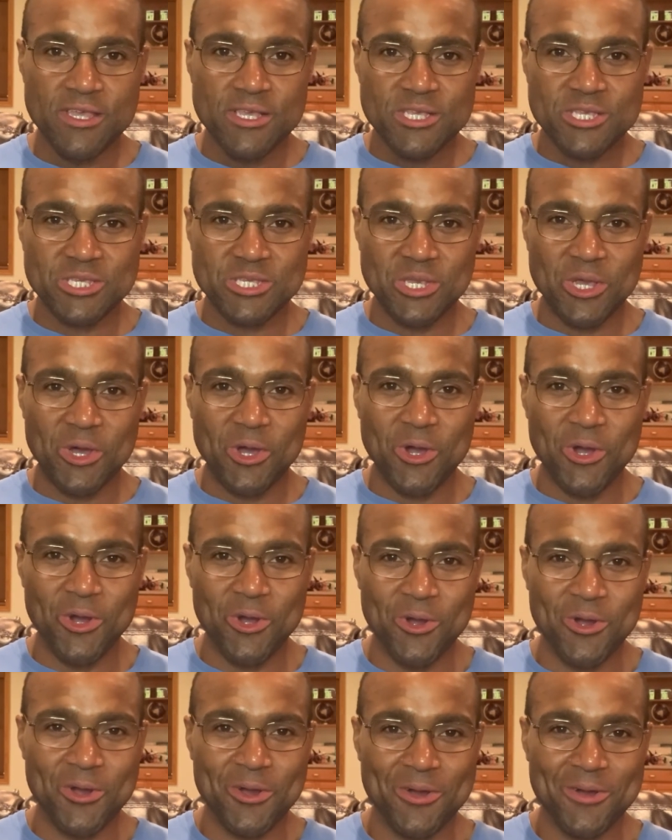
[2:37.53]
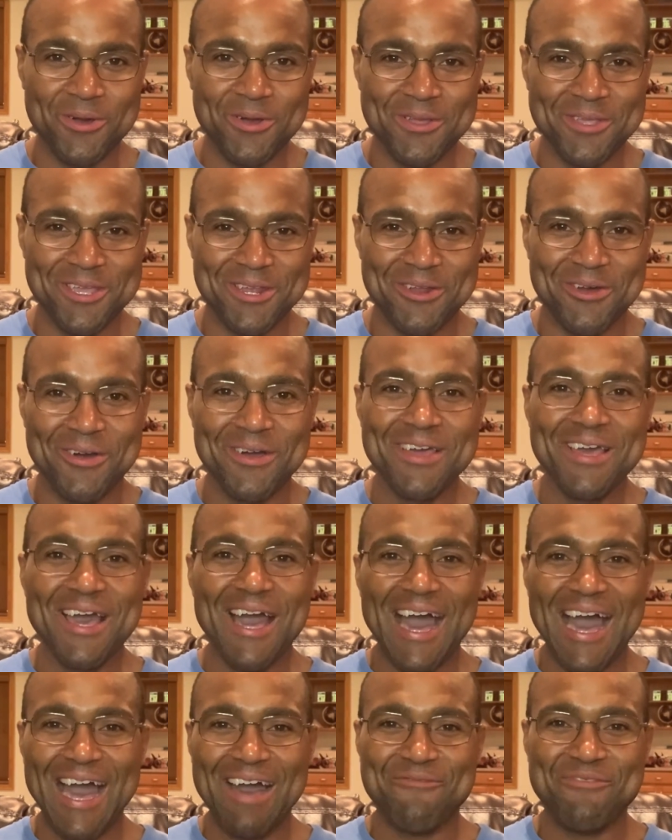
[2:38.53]
So, you know,
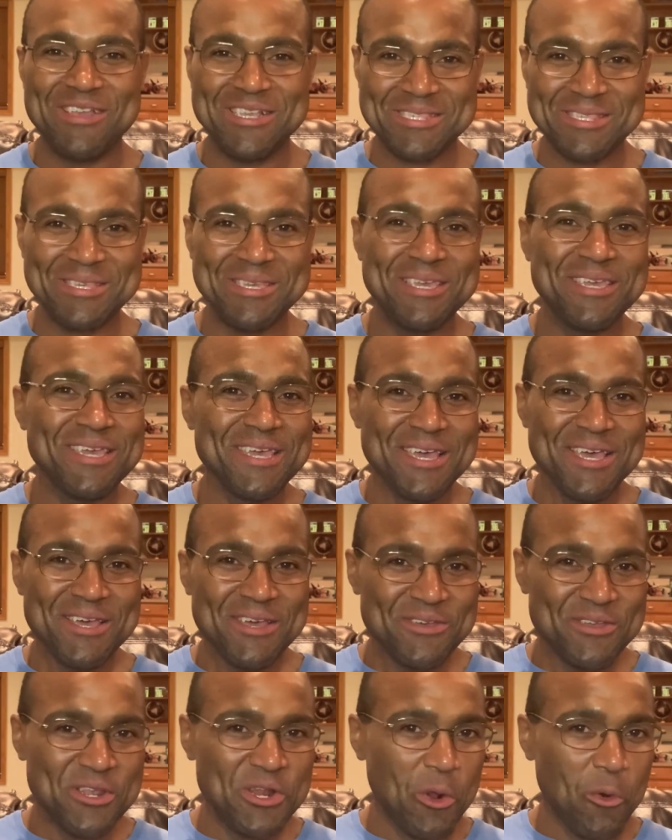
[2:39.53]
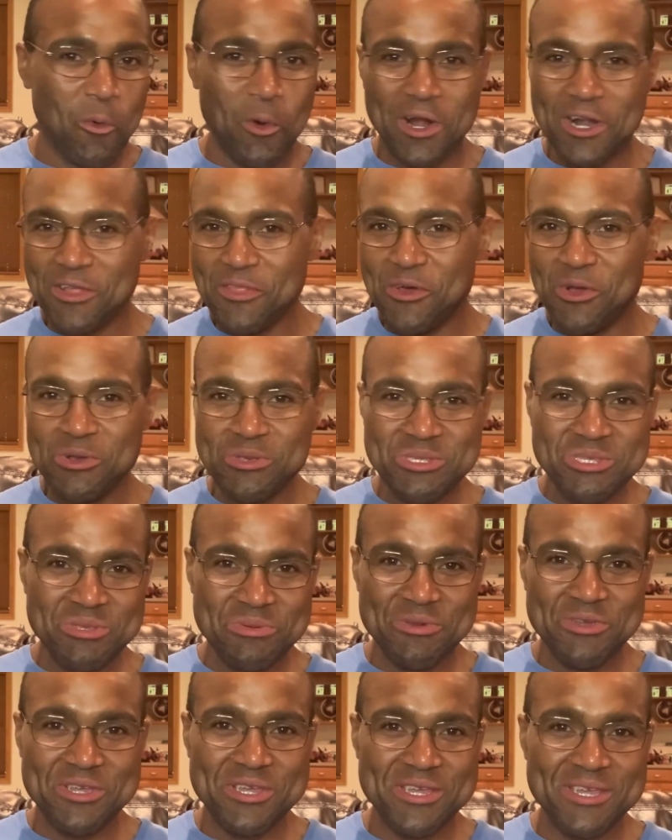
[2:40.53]
obviously, you know, one of those
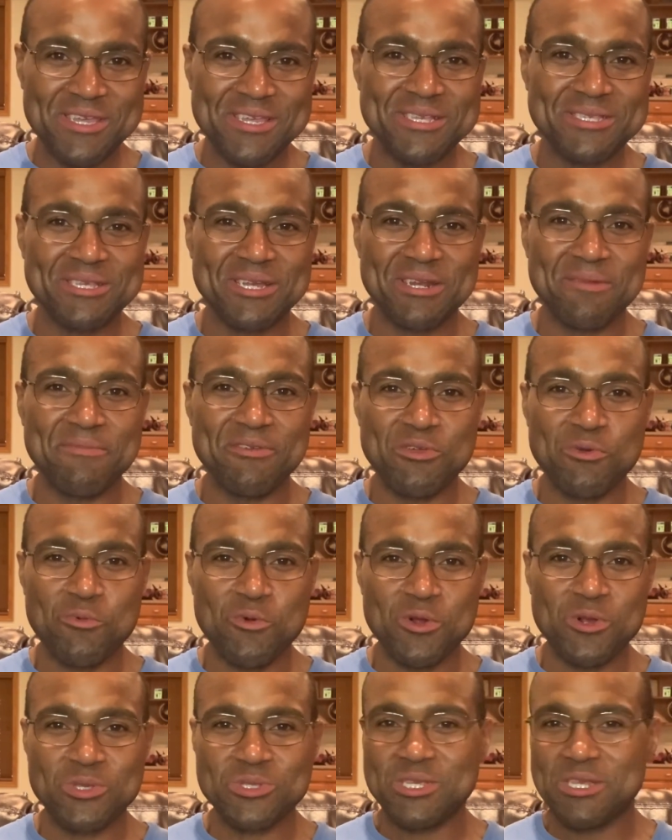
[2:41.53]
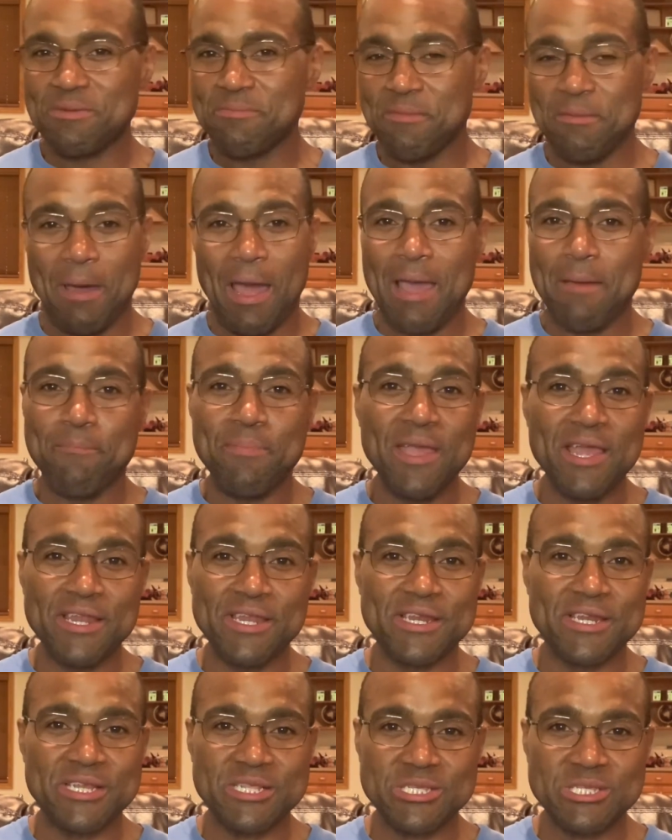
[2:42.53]
three is going to be the worst. In my
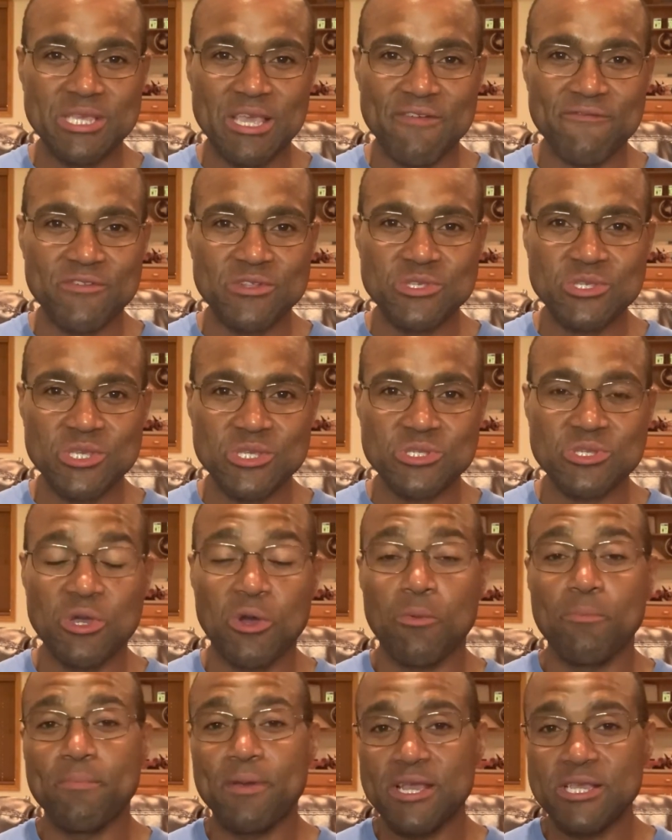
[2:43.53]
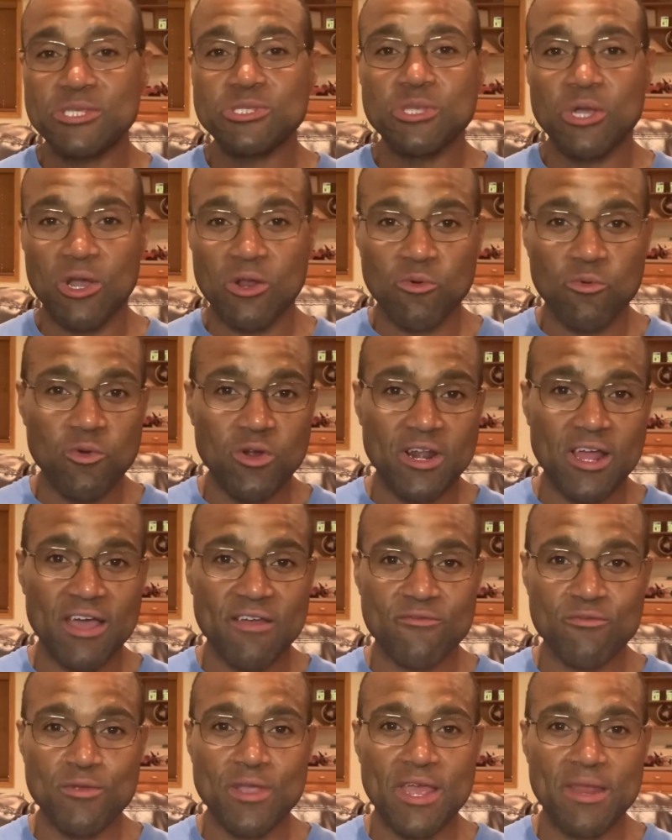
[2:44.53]
opinion, it's San Francisco based on what
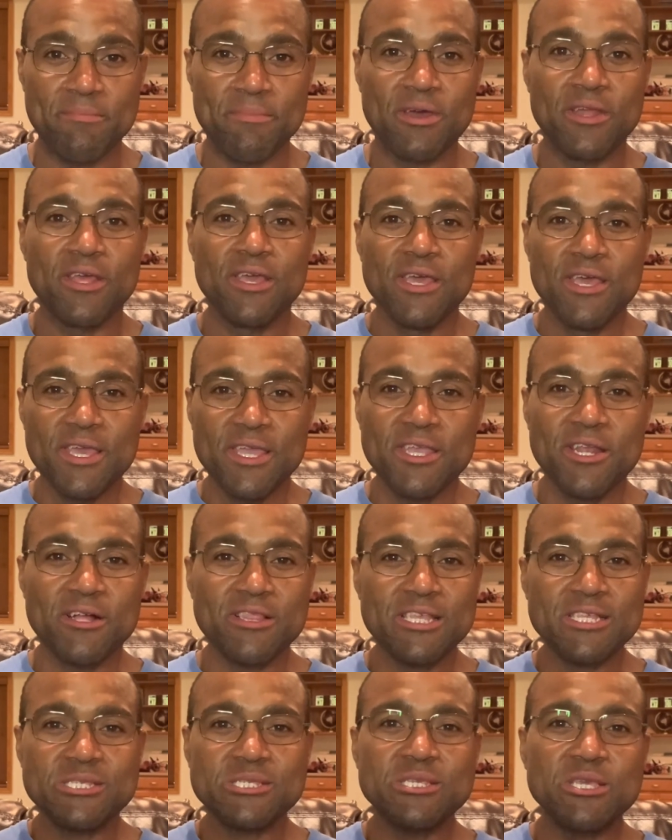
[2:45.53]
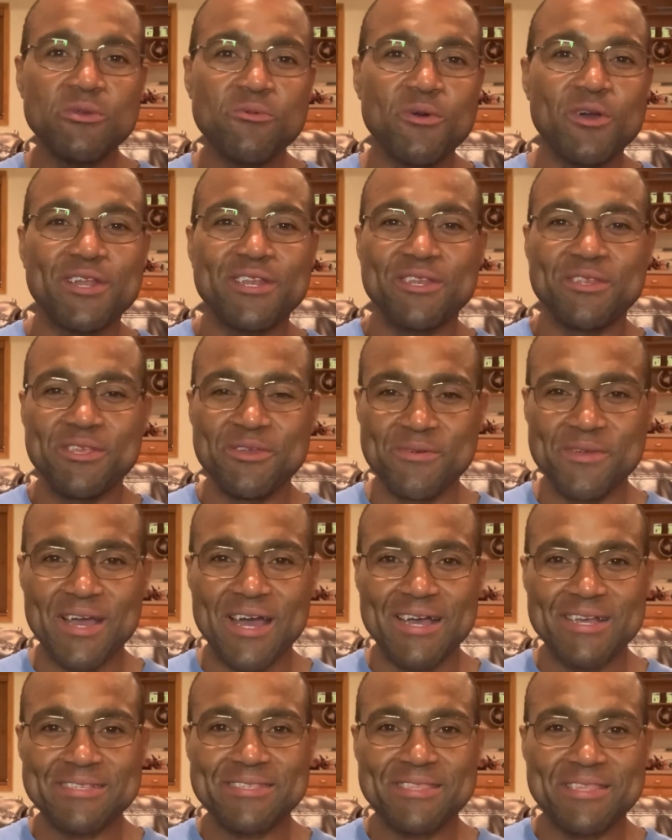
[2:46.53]
I've read. But, you know, let's see what you
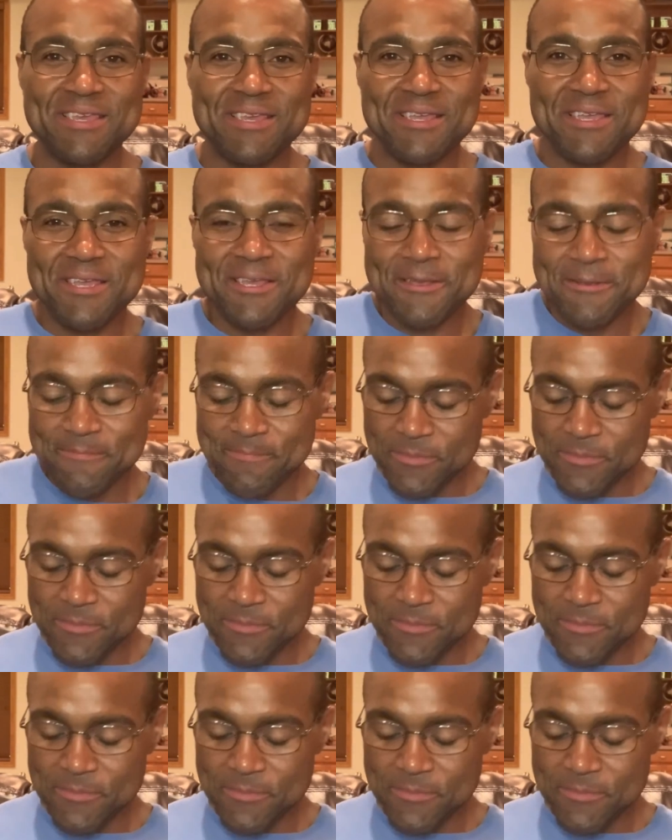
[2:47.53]
guys think.